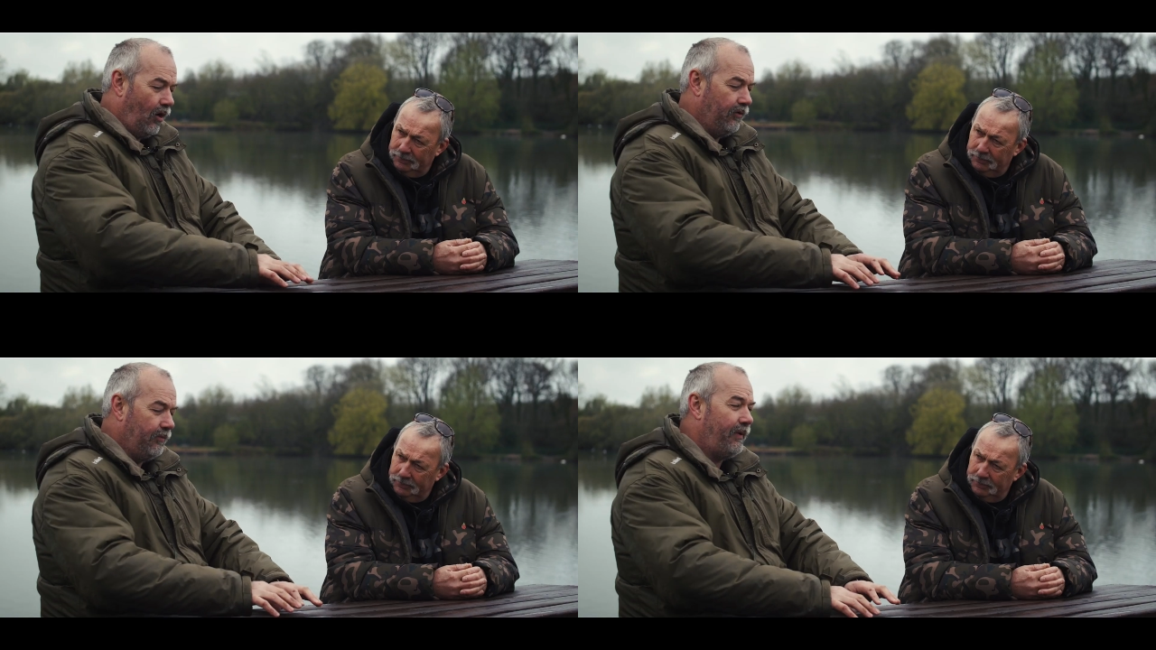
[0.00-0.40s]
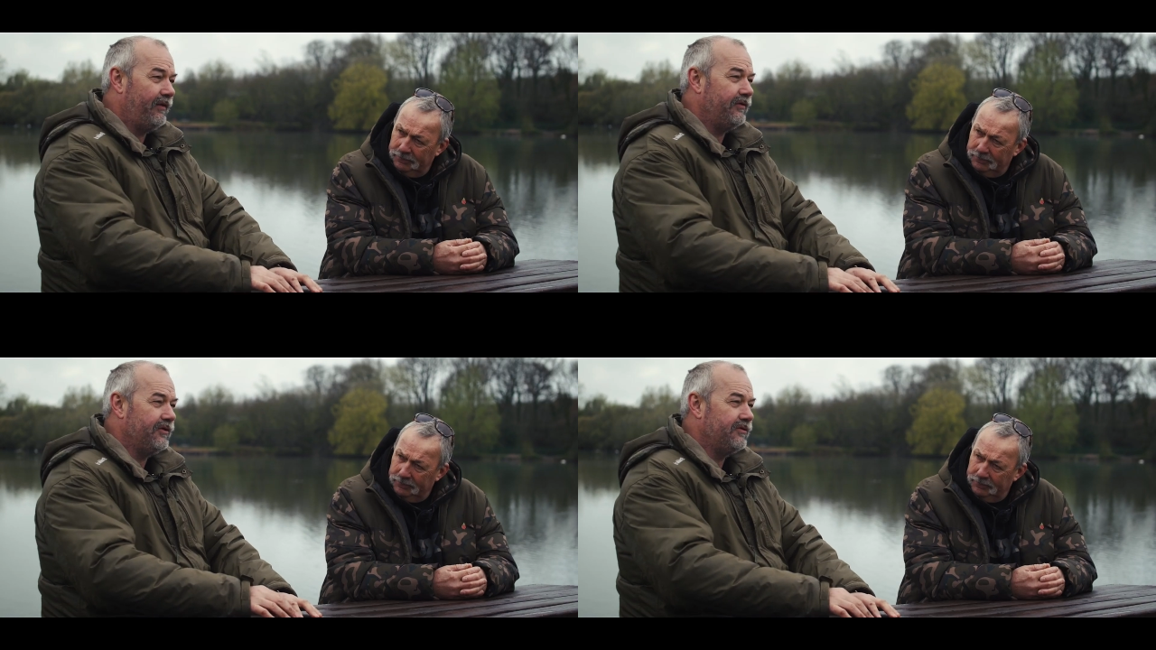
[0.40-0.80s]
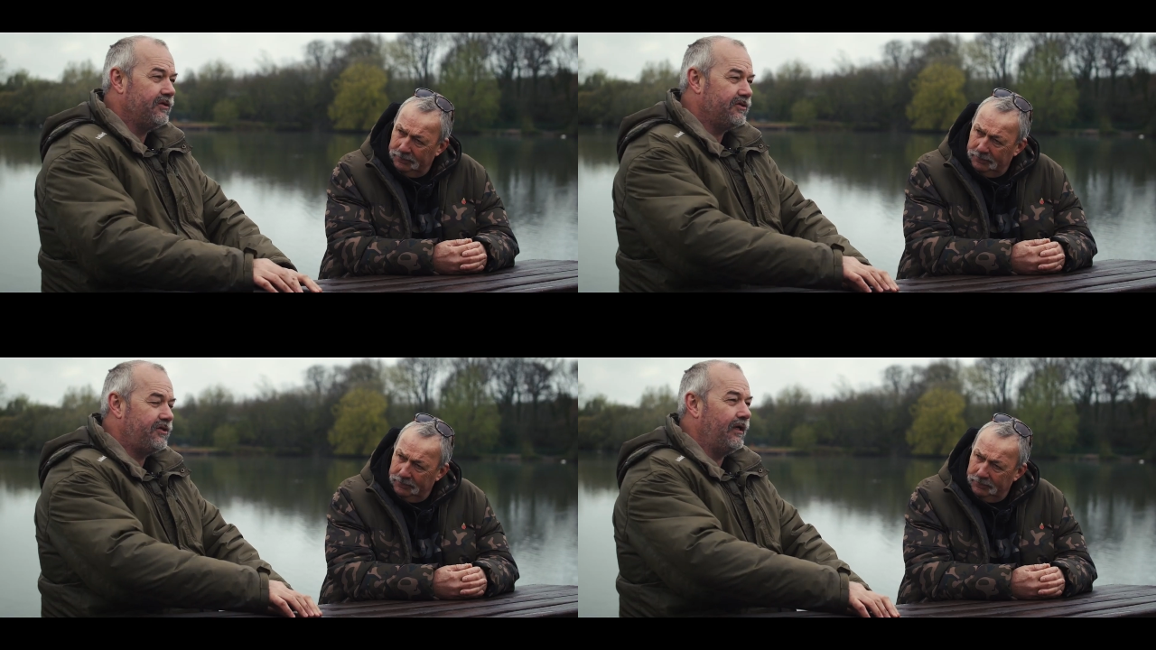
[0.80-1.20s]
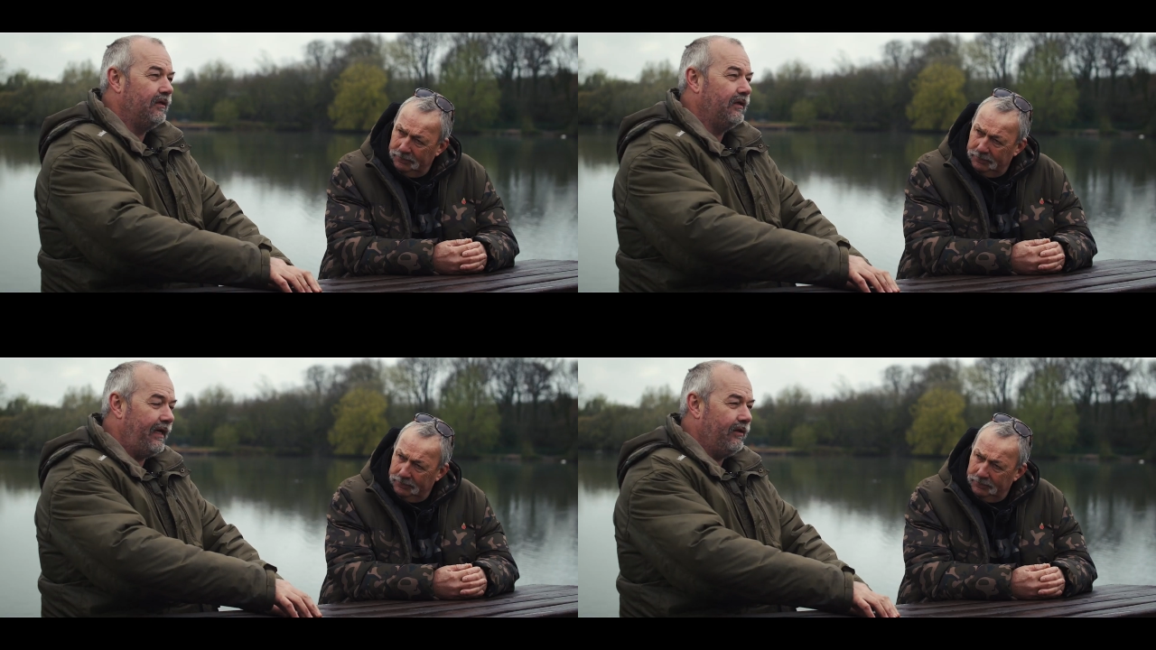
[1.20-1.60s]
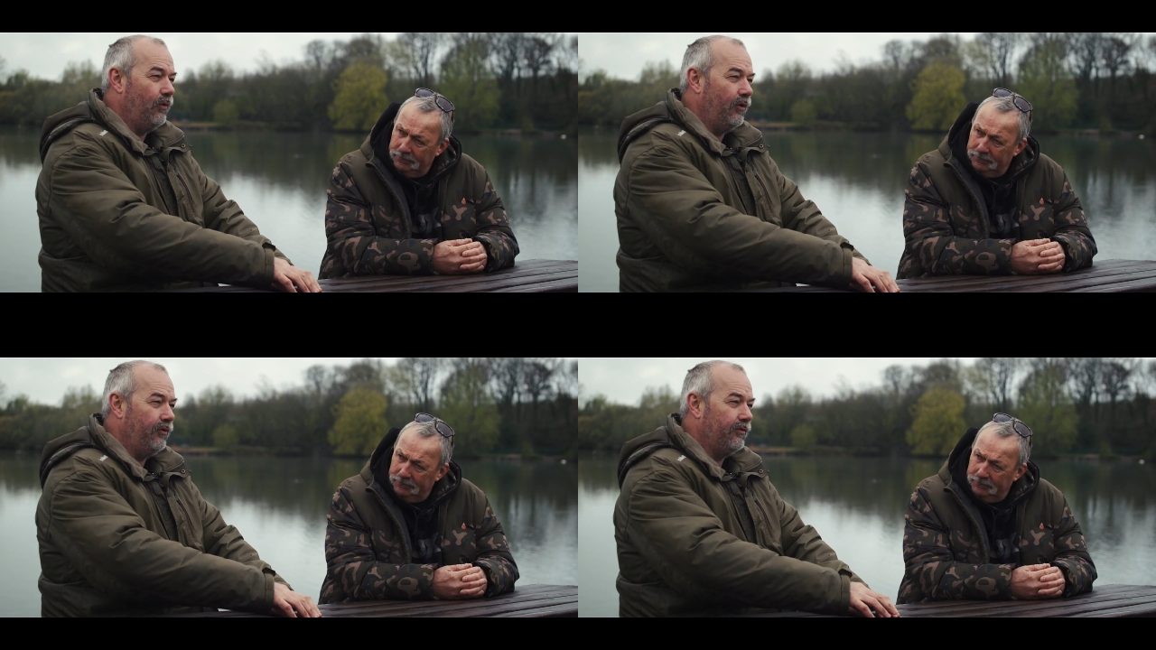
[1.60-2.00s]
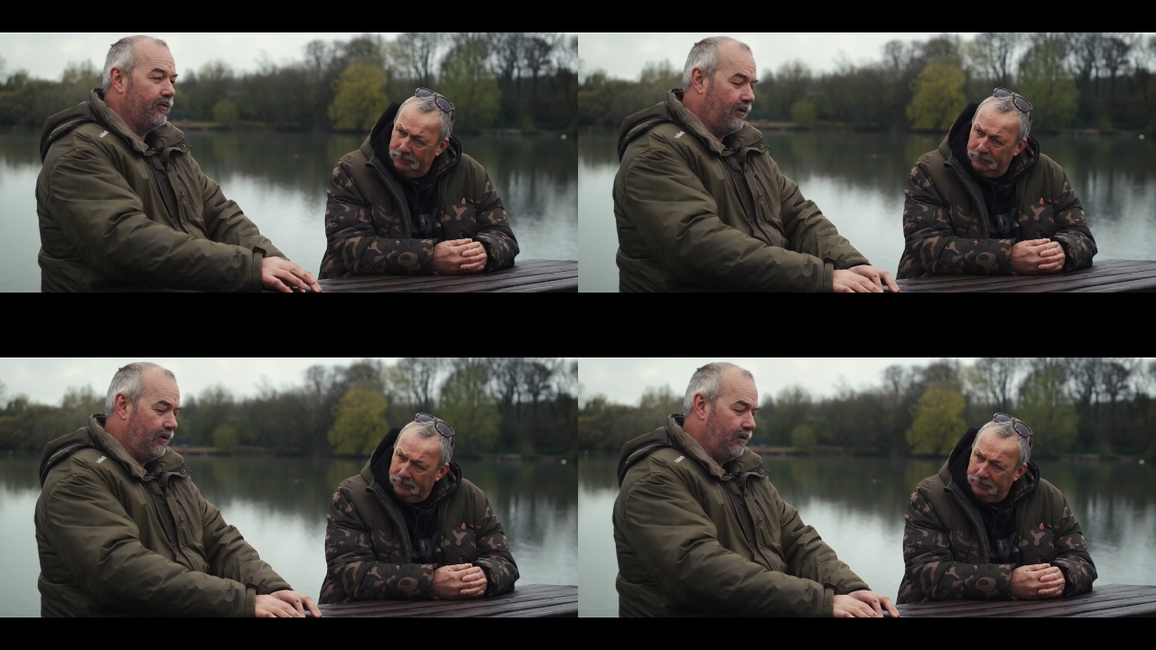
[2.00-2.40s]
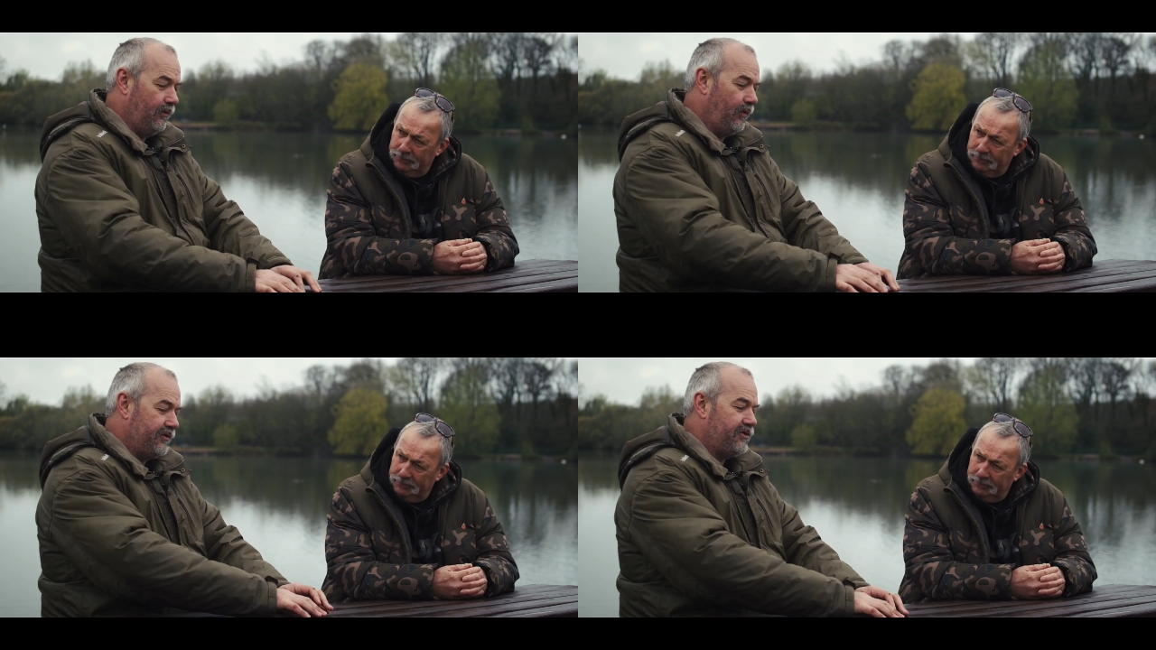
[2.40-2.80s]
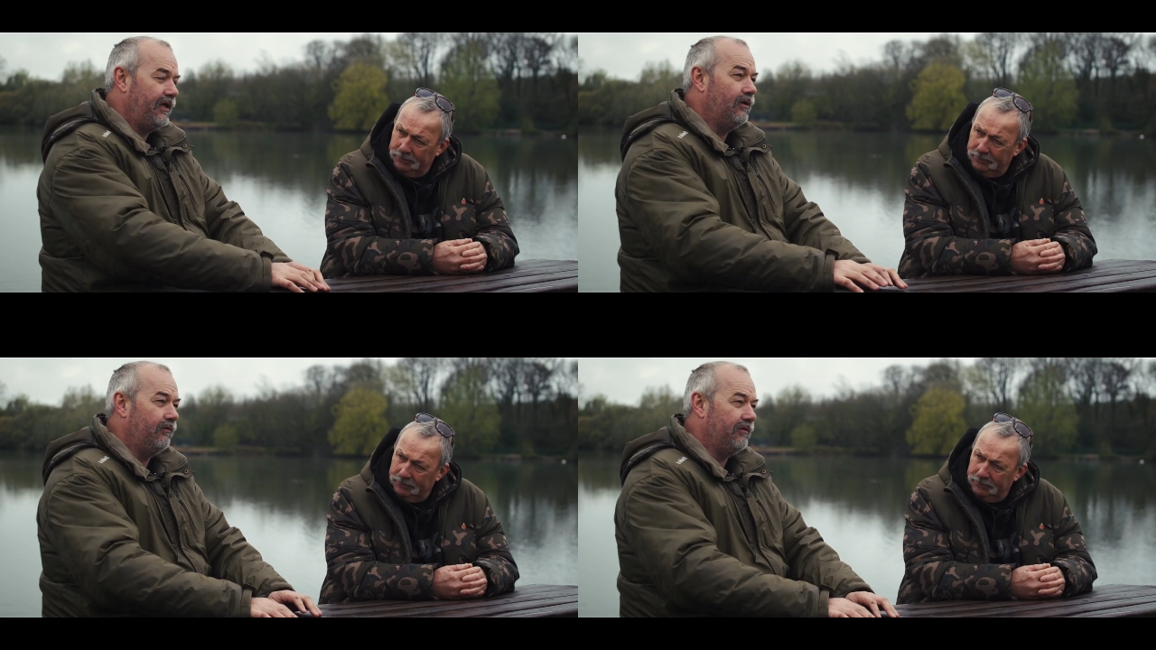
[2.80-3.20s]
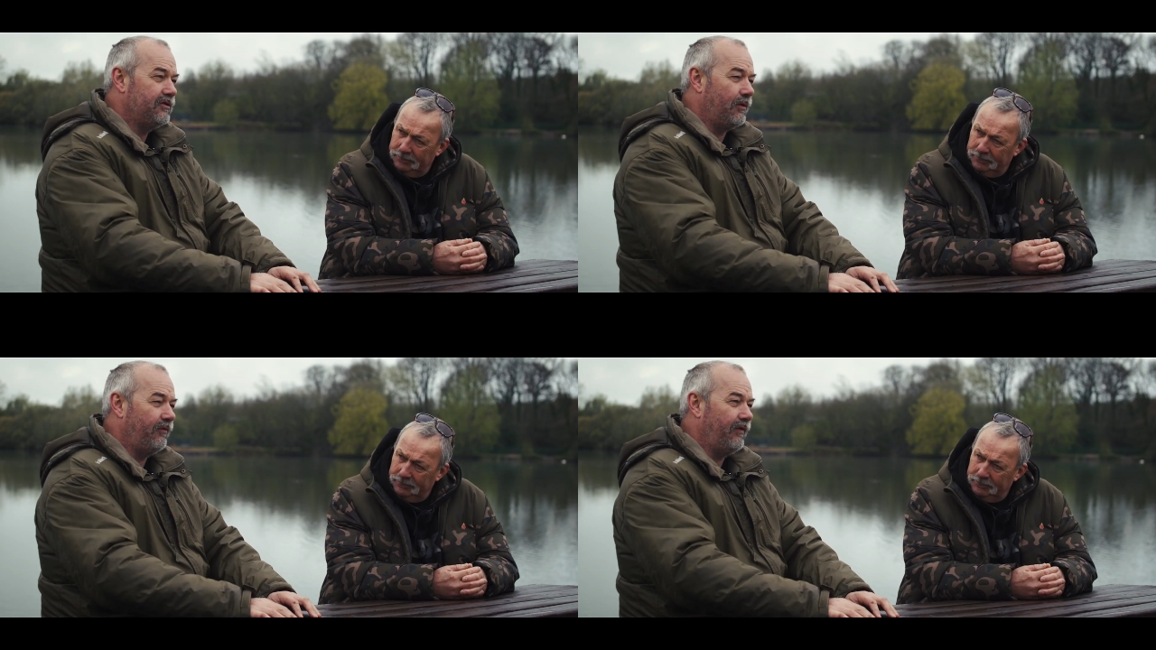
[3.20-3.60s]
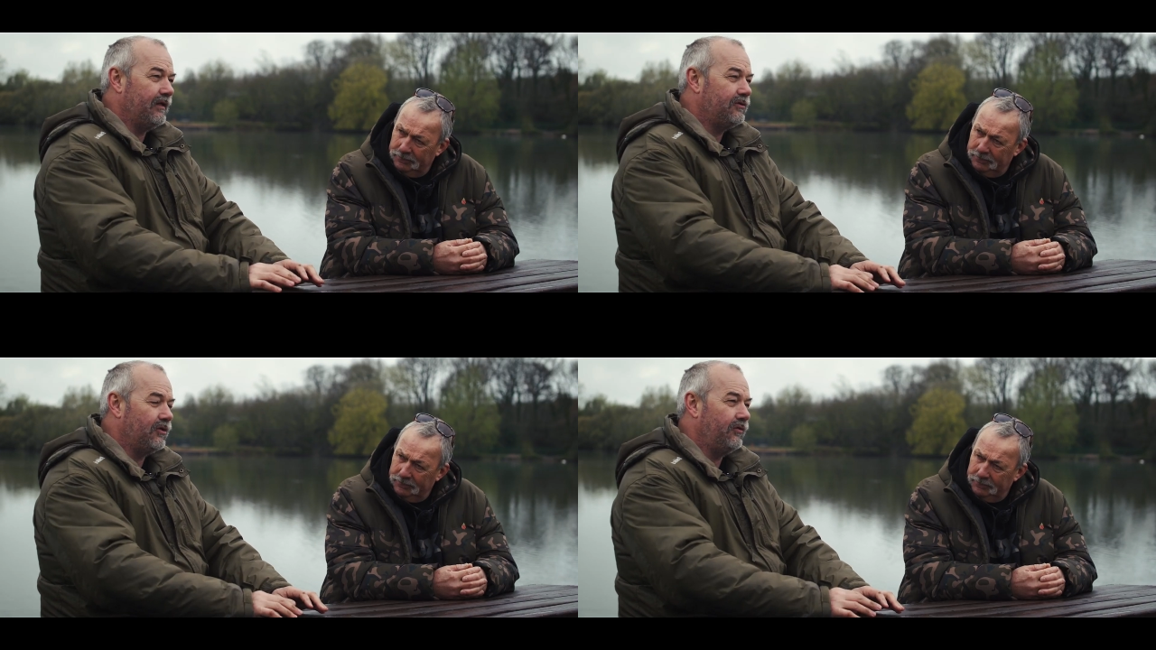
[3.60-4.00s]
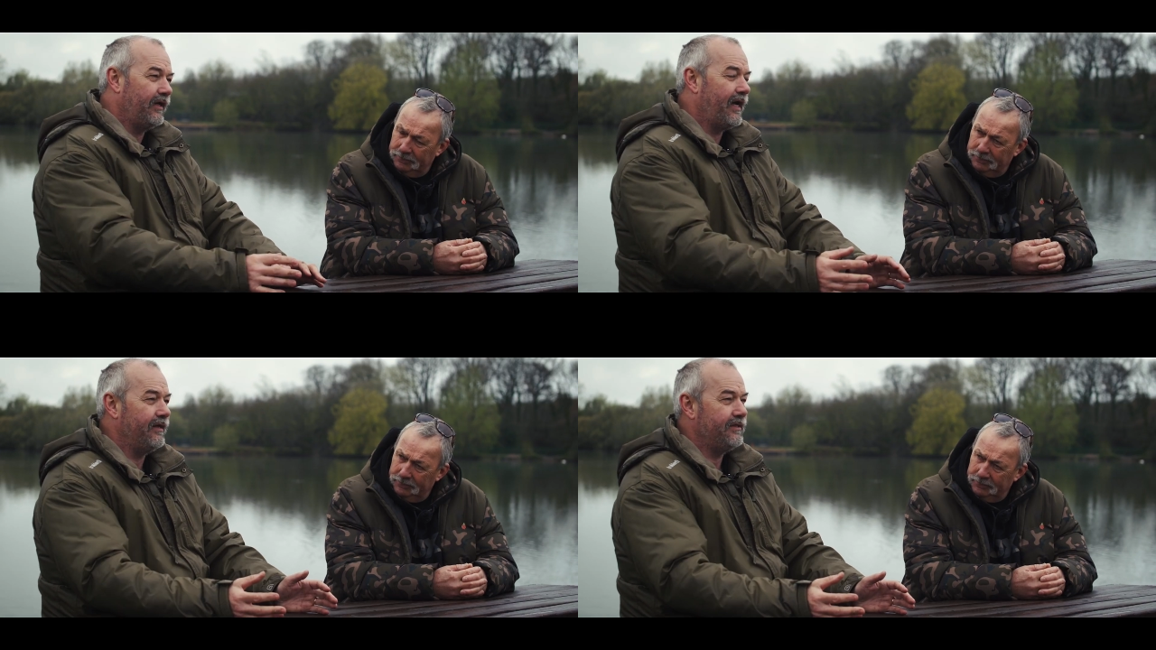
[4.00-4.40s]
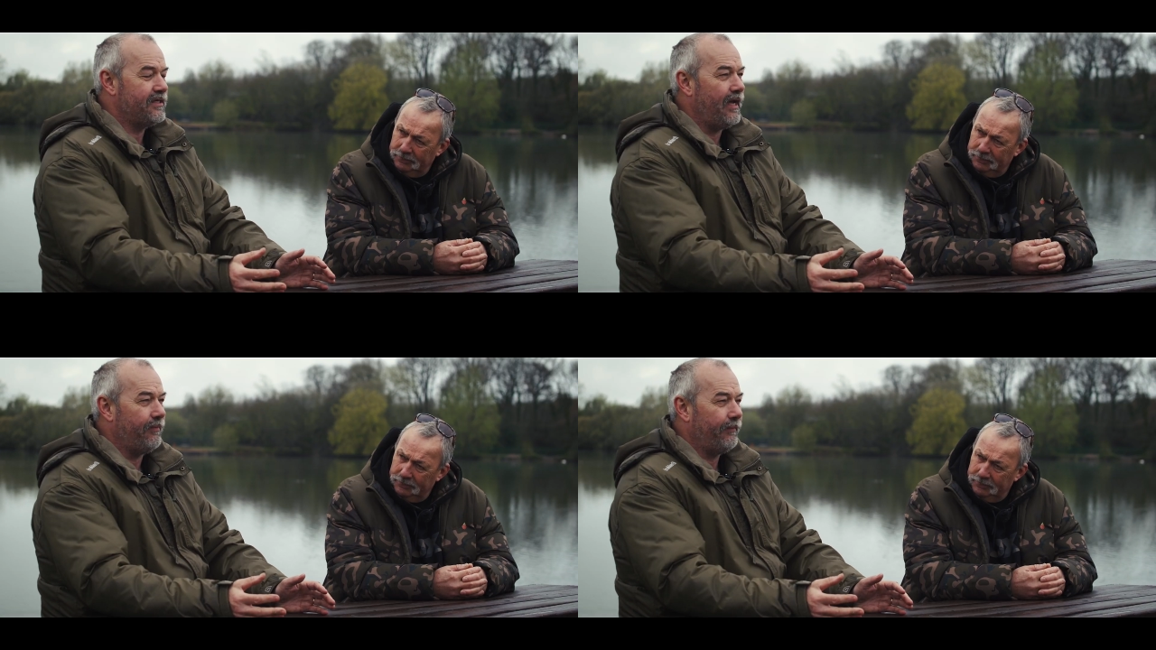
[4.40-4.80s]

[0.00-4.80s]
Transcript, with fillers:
Speaker 1: all the pathogens are still in the wound, with a seal over the top of it, so they can't escape.